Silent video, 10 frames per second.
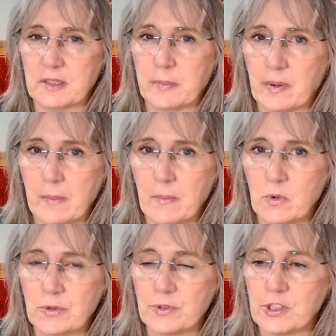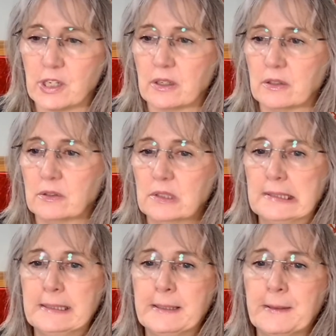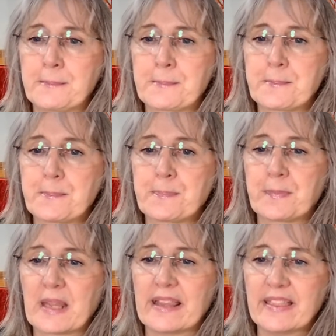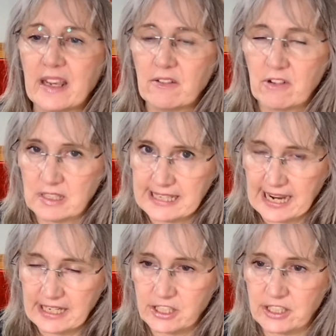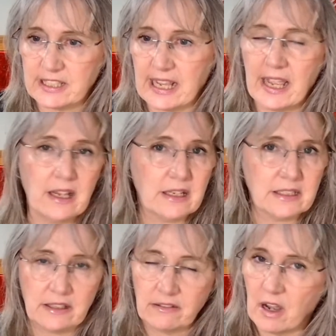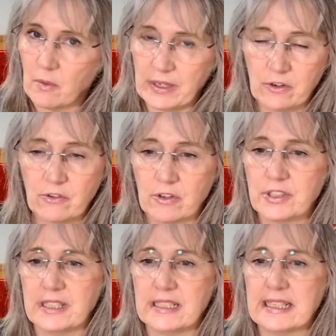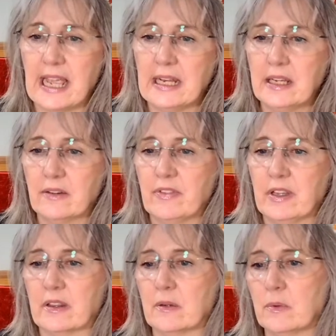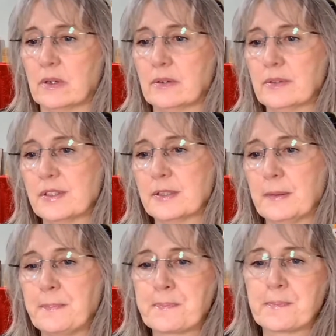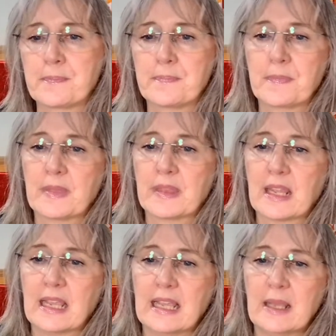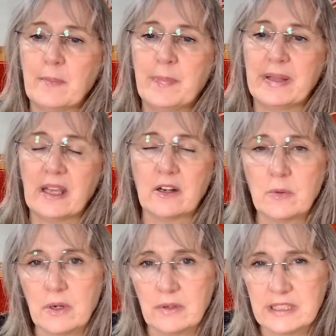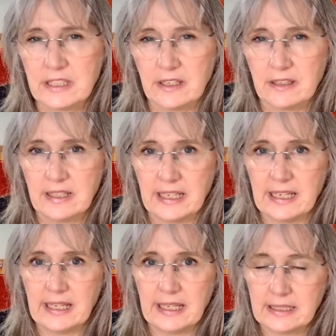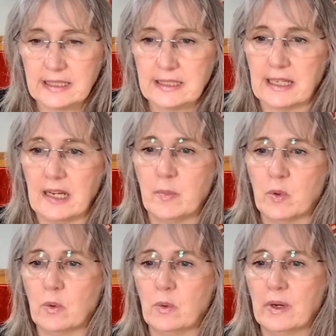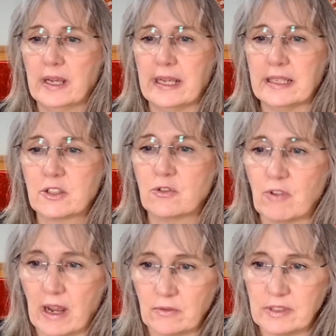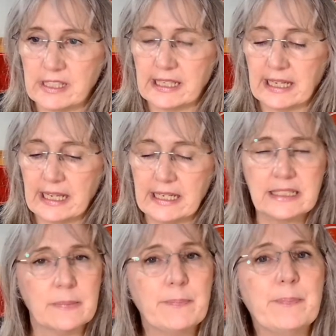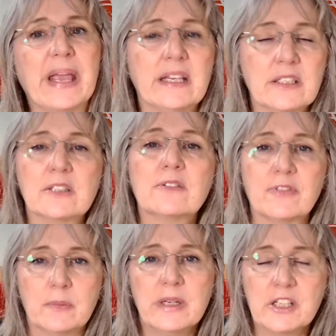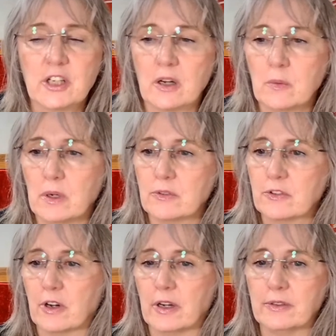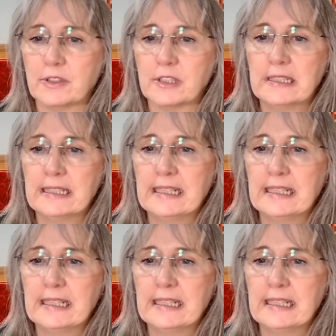it's a primordial jungle. There are dangers there, as there are when you cross into any of the other worlds. But the underworld is earthy, it's stable, it's grounding. It is the base from which our world grows.